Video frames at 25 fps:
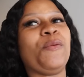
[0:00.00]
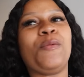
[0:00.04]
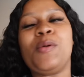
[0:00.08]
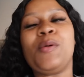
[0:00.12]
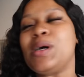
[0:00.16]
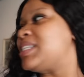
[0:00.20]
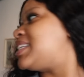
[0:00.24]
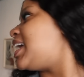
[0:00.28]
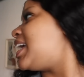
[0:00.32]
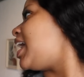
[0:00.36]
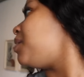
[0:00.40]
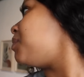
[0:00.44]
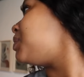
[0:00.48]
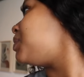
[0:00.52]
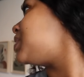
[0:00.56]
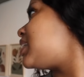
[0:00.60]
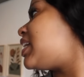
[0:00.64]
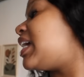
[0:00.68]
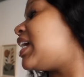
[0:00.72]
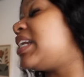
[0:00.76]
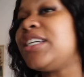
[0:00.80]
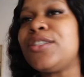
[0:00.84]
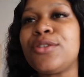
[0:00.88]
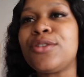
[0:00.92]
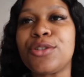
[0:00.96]
What time is it?
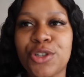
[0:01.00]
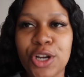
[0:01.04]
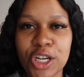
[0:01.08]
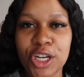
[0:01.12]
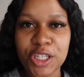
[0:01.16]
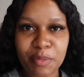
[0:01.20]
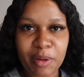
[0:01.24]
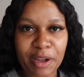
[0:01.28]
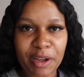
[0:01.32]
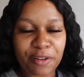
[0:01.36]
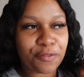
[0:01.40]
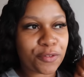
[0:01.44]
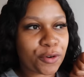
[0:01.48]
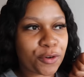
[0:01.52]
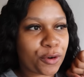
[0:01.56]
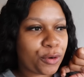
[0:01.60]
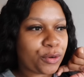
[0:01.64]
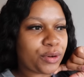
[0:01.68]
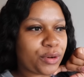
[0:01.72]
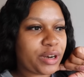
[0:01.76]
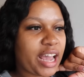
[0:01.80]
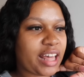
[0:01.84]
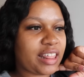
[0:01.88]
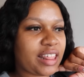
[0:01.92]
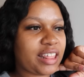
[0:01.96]
I need to charge my
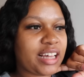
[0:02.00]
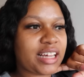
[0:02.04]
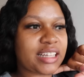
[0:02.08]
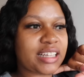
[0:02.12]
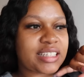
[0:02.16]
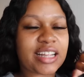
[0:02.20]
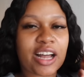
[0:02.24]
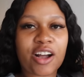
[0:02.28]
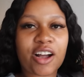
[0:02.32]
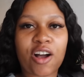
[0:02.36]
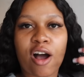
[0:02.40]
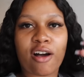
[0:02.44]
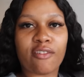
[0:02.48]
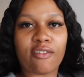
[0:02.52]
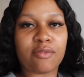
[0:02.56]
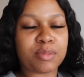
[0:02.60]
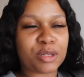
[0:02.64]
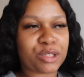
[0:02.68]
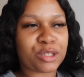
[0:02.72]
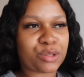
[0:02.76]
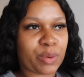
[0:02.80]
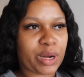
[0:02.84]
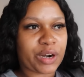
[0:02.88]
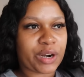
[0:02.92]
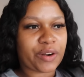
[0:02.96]
phone. I think it's like
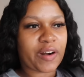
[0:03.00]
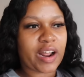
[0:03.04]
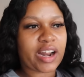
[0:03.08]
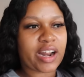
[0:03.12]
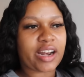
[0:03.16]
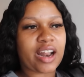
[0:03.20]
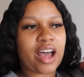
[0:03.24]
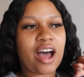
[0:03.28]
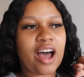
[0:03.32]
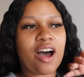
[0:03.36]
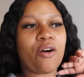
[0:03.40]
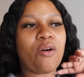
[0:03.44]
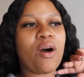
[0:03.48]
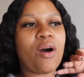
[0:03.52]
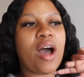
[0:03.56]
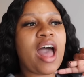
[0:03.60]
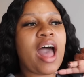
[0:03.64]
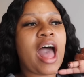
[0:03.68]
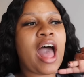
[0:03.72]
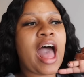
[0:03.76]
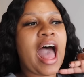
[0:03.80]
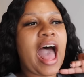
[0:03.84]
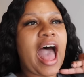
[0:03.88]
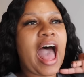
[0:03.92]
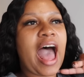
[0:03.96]
1:30 right now.
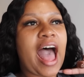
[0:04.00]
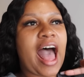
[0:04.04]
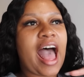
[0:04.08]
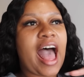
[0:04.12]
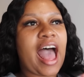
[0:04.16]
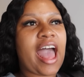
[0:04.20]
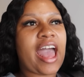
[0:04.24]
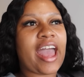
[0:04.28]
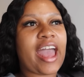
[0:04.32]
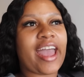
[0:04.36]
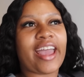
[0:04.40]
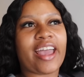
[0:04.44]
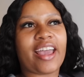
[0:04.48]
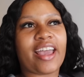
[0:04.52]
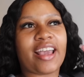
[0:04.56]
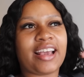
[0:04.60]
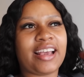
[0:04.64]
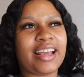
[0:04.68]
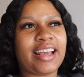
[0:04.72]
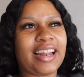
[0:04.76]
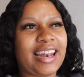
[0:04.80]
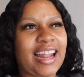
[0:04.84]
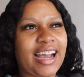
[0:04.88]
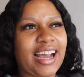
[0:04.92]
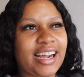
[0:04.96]
I
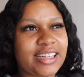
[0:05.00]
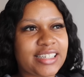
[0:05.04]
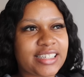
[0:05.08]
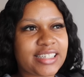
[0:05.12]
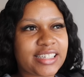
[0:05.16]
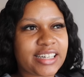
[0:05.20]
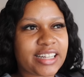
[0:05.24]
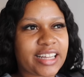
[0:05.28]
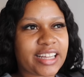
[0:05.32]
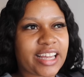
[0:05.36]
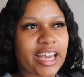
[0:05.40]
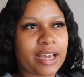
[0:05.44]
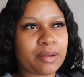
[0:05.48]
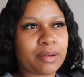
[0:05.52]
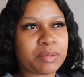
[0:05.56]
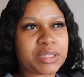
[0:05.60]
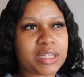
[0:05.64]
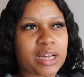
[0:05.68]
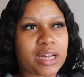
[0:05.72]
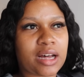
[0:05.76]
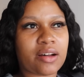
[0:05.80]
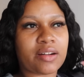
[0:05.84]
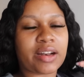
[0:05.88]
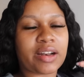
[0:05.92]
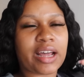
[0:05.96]
landed in Cape
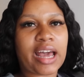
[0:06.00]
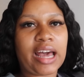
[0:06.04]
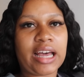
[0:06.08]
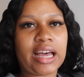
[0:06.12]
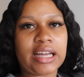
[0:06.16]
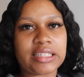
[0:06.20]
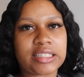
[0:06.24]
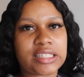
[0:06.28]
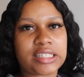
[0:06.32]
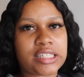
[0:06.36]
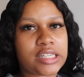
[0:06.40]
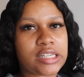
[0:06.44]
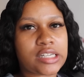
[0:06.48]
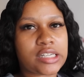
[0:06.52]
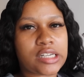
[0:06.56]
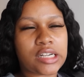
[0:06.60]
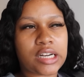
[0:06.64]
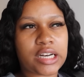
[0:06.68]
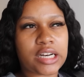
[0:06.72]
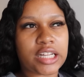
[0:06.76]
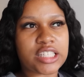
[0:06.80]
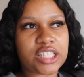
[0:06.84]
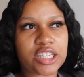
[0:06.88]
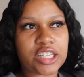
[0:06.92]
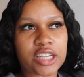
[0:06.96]
Town at,
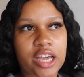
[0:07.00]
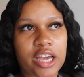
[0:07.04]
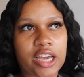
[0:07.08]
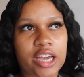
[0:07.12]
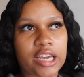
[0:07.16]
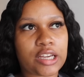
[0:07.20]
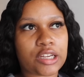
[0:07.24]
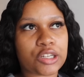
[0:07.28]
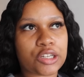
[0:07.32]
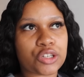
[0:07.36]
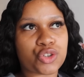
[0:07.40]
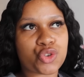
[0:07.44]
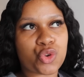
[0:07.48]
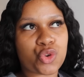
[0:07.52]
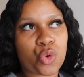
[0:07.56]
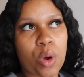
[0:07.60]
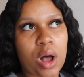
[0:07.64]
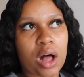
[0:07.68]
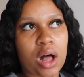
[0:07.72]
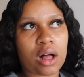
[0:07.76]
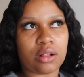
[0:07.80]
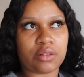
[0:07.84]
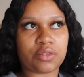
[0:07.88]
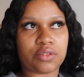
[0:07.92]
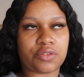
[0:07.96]
let's say,
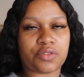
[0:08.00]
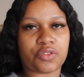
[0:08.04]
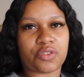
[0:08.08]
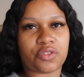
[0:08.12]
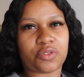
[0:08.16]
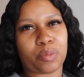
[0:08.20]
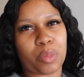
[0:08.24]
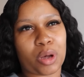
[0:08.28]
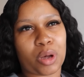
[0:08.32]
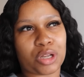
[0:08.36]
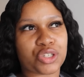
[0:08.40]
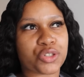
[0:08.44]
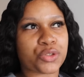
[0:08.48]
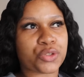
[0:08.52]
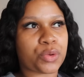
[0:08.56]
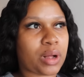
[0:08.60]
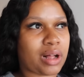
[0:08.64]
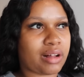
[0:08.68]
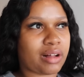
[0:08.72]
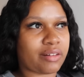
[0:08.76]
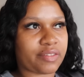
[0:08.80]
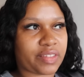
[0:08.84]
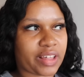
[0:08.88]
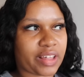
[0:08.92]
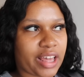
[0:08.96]
12 past
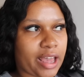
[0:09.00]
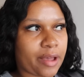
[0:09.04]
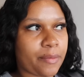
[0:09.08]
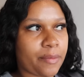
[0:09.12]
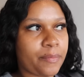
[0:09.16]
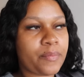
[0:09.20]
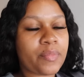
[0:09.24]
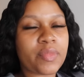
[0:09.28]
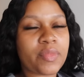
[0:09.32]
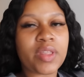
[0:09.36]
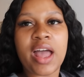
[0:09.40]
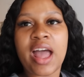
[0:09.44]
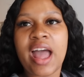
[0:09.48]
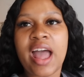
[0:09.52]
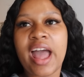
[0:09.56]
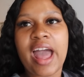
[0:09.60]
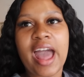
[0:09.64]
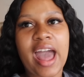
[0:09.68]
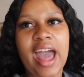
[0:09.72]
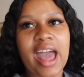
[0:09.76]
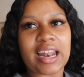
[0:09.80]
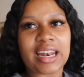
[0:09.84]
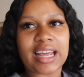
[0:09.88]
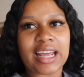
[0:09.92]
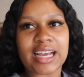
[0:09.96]
12 there,
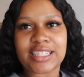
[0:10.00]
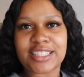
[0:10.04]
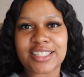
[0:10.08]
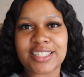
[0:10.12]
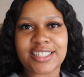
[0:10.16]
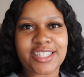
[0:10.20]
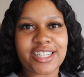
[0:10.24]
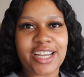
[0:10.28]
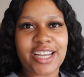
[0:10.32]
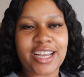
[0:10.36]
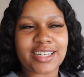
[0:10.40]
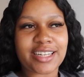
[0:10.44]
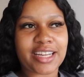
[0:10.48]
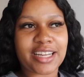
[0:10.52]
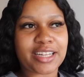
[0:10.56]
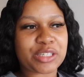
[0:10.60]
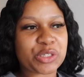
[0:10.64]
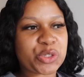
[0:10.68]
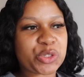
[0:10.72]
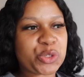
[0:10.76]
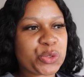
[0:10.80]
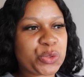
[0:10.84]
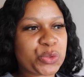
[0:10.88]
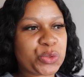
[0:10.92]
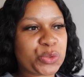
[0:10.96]
and I just checked
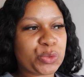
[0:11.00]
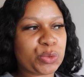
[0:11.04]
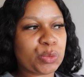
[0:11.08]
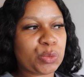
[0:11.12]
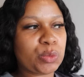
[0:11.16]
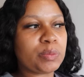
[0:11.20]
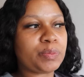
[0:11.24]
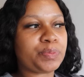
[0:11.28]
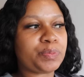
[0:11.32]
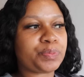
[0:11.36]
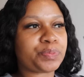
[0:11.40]
into